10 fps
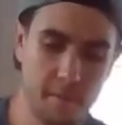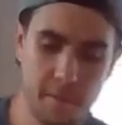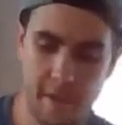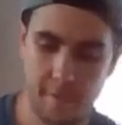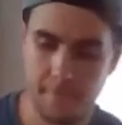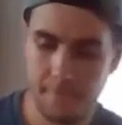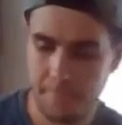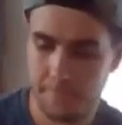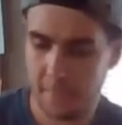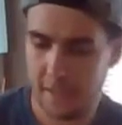Now,
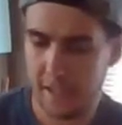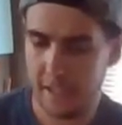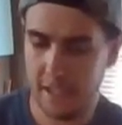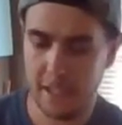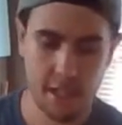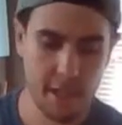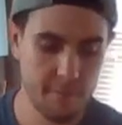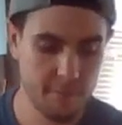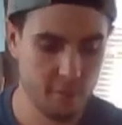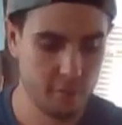I
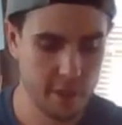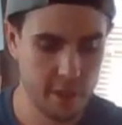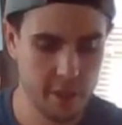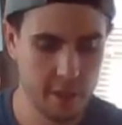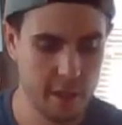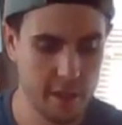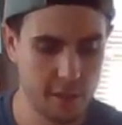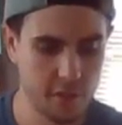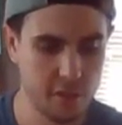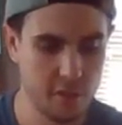have created
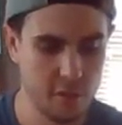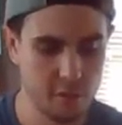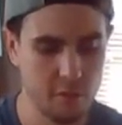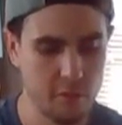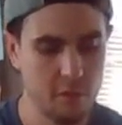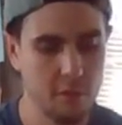a circle